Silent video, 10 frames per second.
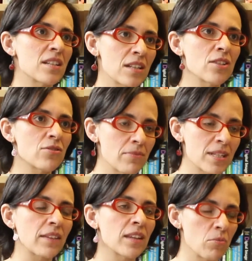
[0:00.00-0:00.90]
It needs to be
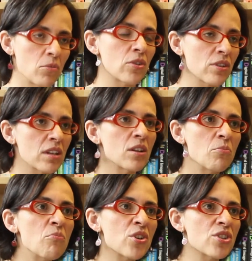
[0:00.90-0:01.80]
something more
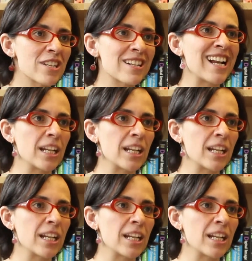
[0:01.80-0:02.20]
general,